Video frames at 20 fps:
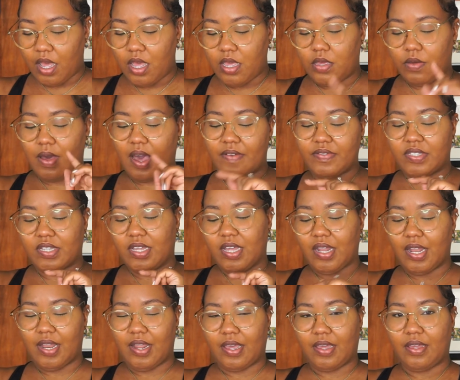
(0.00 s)
you have
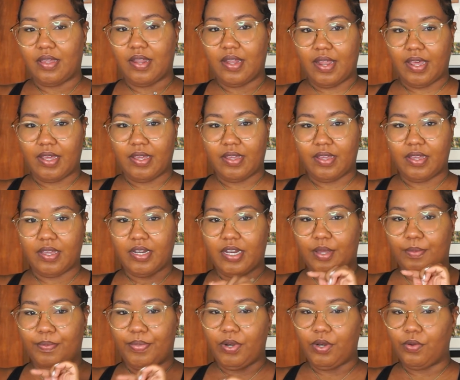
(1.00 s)
to click the
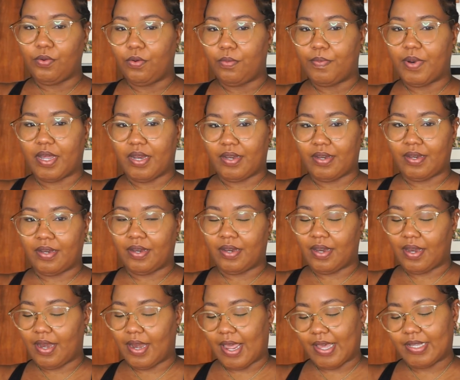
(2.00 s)
blue button
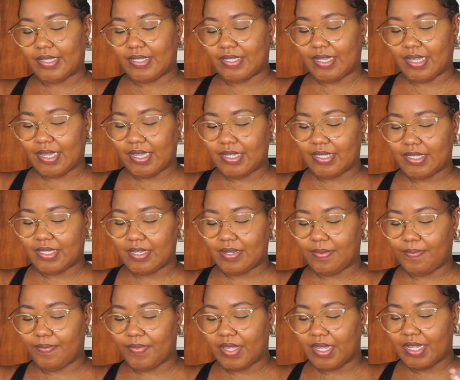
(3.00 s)
next to it
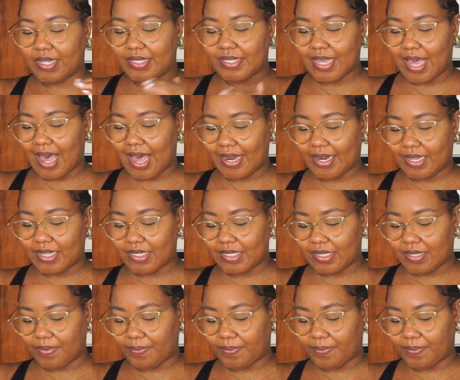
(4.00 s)
to add it.